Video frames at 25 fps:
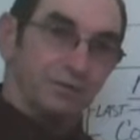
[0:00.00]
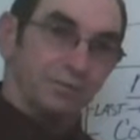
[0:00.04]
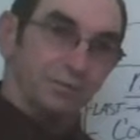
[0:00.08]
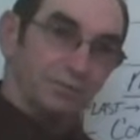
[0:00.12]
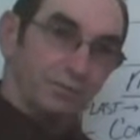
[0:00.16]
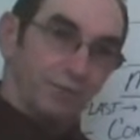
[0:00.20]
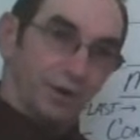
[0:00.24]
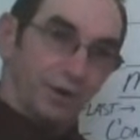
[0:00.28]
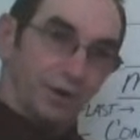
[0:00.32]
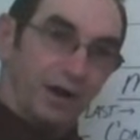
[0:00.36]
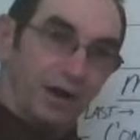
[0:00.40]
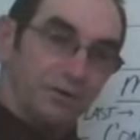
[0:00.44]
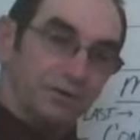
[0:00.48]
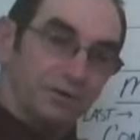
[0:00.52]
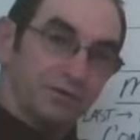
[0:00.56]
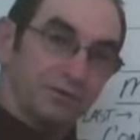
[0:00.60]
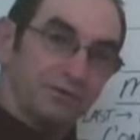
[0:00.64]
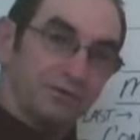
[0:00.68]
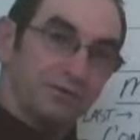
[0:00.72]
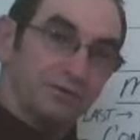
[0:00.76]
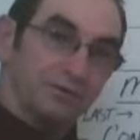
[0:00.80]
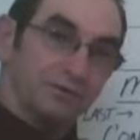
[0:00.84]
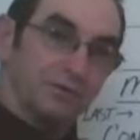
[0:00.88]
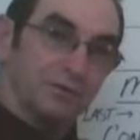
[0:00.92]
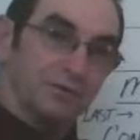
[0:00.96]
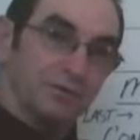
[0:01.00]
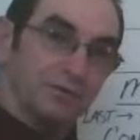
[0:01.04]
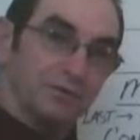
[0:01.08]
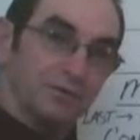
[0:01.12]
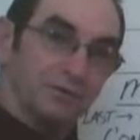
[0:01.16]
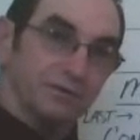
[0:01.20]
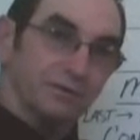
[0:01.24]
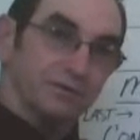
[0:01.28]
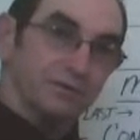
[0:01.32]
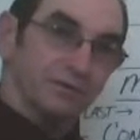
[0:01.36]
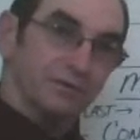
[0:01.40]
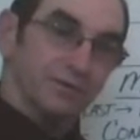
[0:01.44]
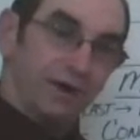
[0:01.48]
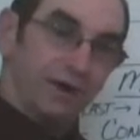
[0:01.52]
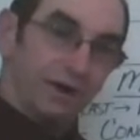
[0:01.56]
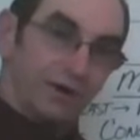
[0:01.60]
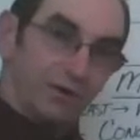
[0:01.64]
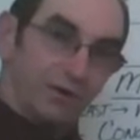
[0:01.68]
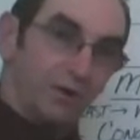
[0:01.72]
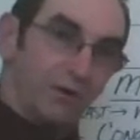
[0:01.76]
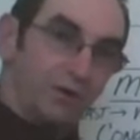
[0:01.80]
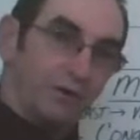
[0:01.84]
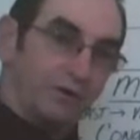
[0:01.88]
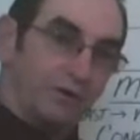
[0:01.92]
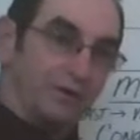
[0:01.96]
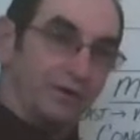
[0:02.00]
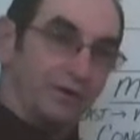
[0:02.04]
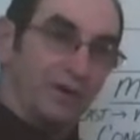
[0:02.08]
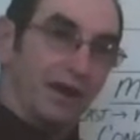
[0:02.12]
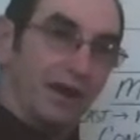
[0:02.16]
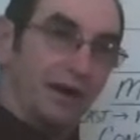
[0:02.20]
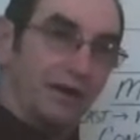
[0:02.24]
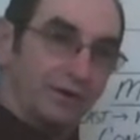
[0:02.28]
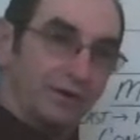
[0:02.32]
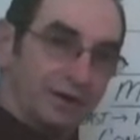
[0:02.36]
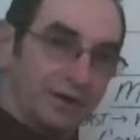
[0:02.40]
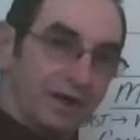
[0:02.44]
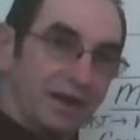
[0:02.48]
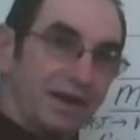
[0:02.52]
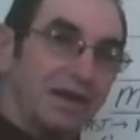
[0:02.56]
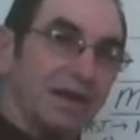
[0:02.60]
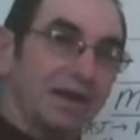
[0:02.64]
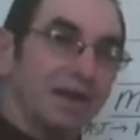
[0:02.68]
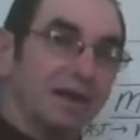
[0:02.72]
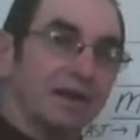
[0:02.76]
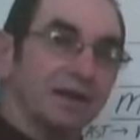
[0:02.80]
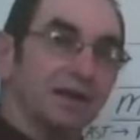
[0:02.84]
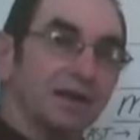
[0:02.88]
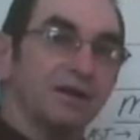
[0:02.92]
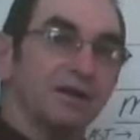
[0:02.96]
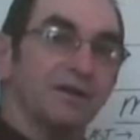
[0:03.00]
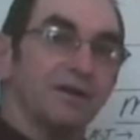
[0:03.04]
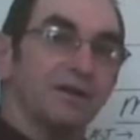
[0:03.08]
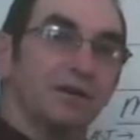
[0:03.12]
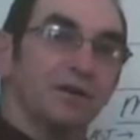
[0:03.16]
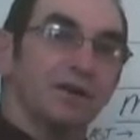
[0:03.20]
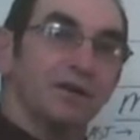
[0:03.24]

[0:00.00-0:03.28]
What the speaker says: But their king